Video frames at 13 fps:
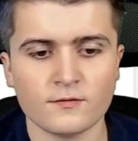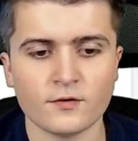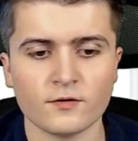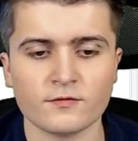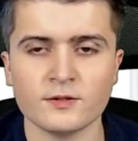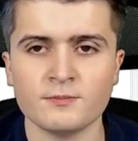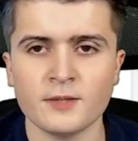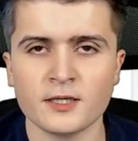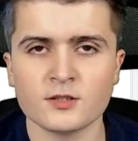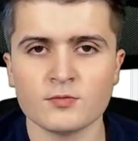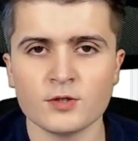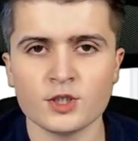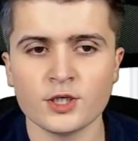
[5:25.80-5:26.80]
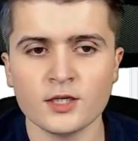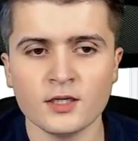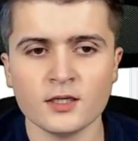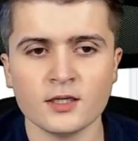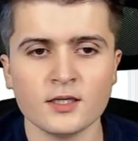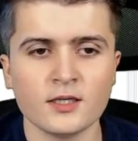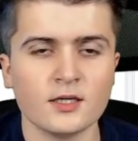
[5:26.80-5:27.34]
feedback switching.
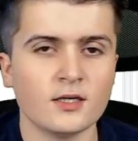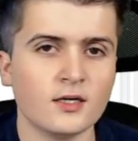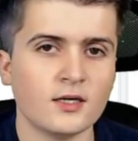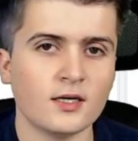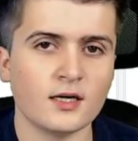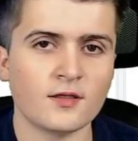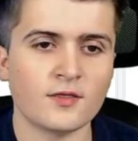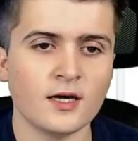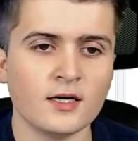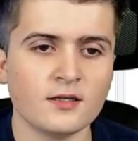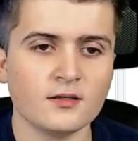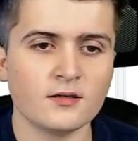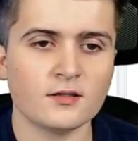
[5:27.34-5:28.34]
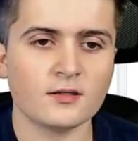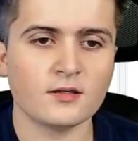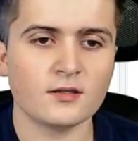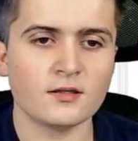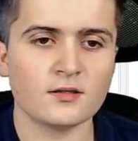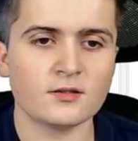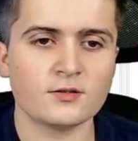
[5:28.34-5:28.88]
And then
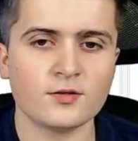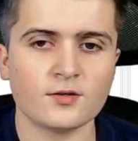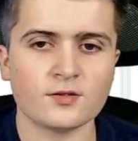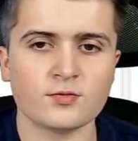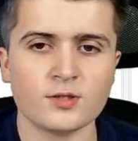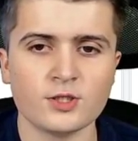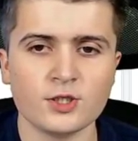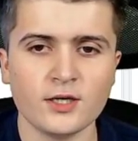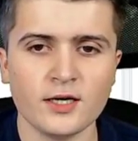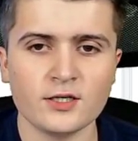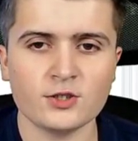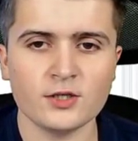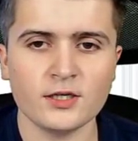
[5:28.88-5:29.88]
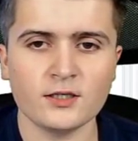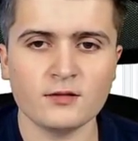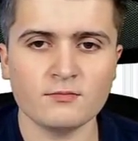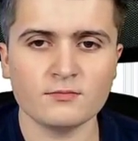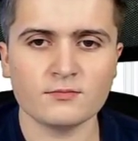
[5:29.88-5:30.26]
to the switching actuator,